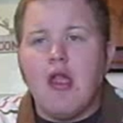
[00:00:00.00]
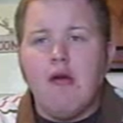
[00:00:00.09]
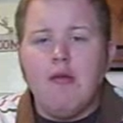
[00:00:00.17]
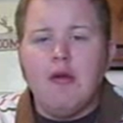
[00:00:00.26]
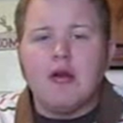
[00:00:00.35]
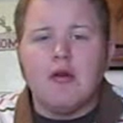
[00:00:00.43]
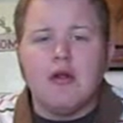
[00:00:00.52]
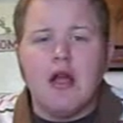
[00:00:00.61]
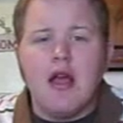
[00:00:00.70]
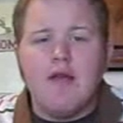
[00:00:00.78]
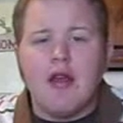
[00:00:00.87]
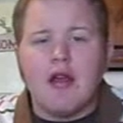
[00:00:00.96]
It would be cool
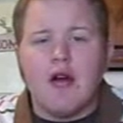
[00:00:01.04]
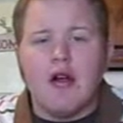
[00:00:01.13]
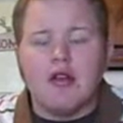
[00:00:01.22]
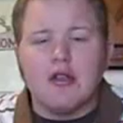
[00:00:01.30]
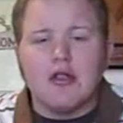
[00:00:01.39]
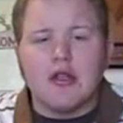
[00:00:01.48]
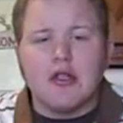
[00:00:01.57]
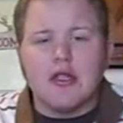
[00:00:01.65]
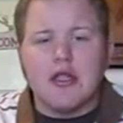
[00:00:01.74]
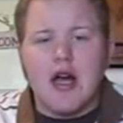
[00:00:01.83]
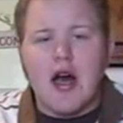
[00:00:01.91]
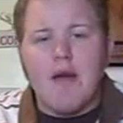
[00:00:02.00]
to have like archers on
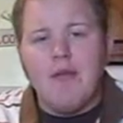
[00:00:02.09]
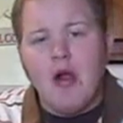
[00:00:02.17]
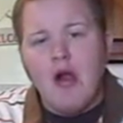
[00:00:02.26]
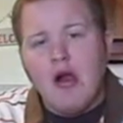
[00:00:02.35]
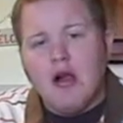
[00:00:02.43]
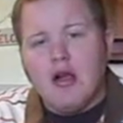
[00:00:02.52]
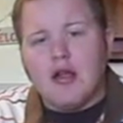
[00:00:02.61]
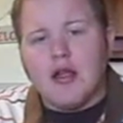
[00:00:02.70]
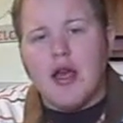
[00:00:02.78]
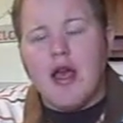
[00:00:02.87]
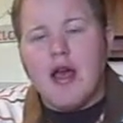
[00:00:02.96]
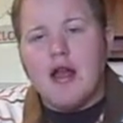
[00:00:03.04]
the top
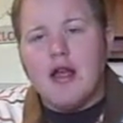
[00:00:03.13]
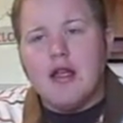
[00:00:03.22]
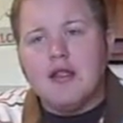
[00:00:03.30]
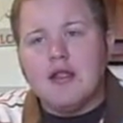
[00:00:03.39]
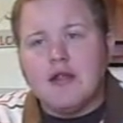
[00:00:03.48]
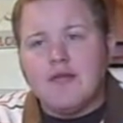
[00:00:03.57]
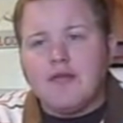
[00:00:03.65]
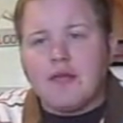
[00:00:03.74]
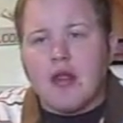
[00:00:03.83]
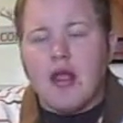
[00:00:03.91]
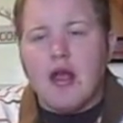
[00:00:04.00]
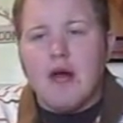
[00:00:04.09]
and cannons
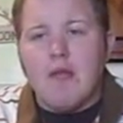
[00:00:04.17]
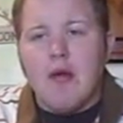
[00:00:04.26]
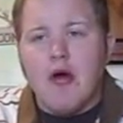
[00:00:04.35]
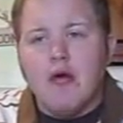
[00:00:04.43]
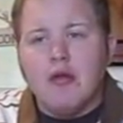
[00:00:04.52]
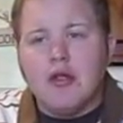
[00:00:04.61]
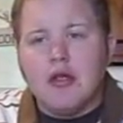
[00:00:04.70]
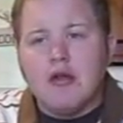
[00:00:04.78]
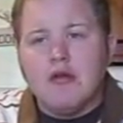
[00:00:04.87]
and a moat.